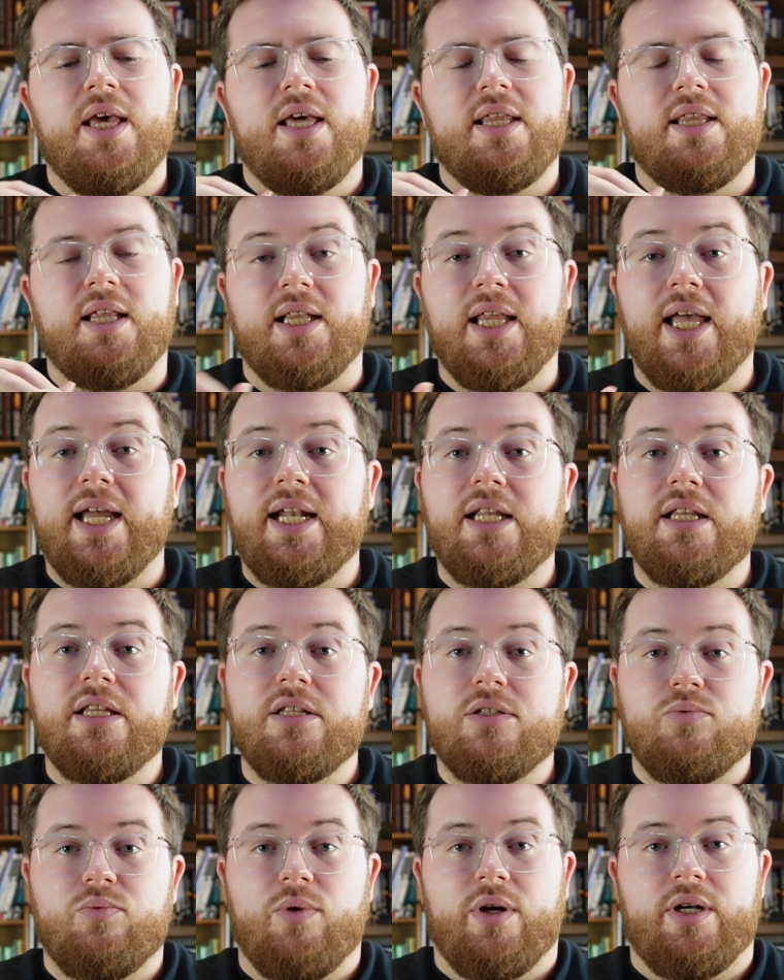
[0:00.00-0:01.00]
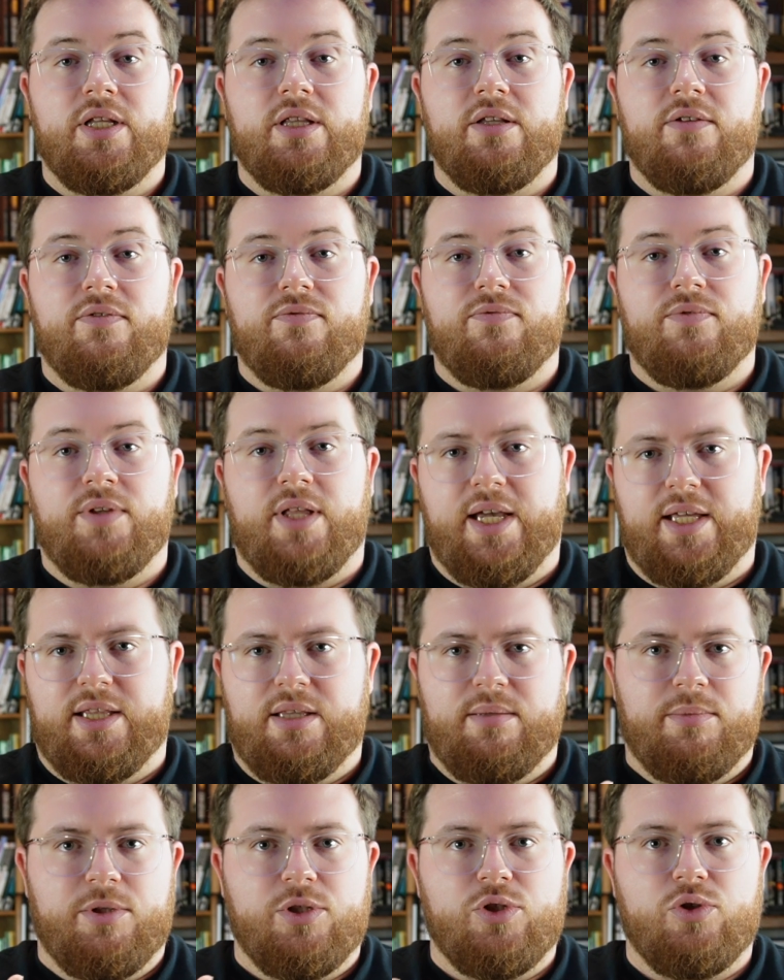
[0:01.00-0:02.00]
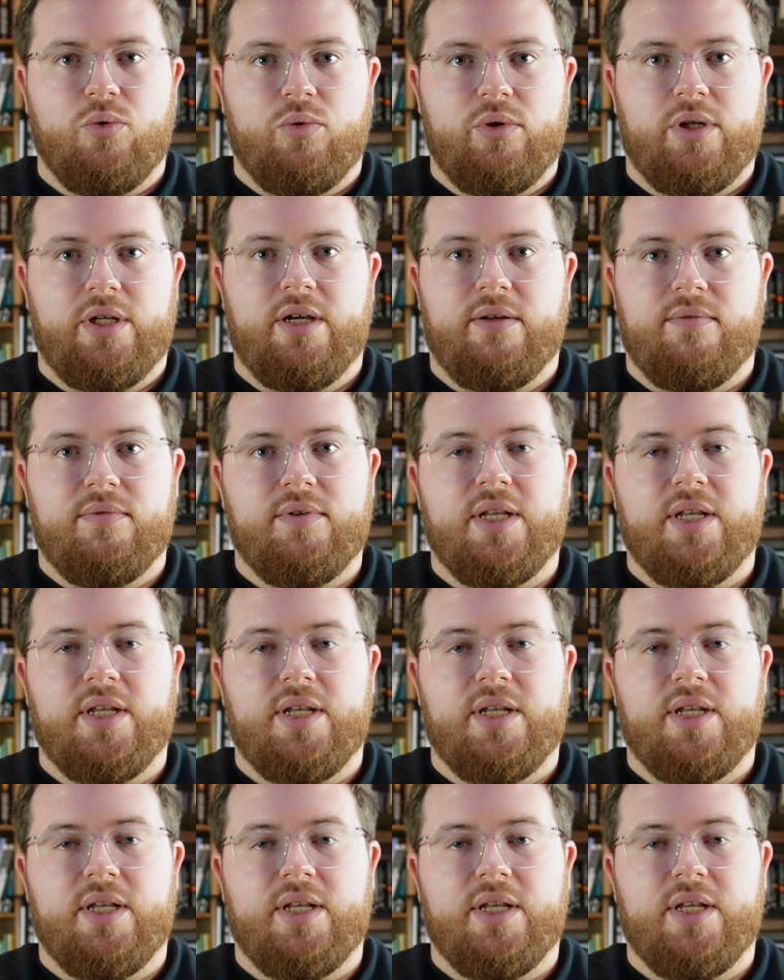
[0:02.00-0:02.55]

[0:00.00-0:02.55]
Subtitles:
The lady that's running the majority of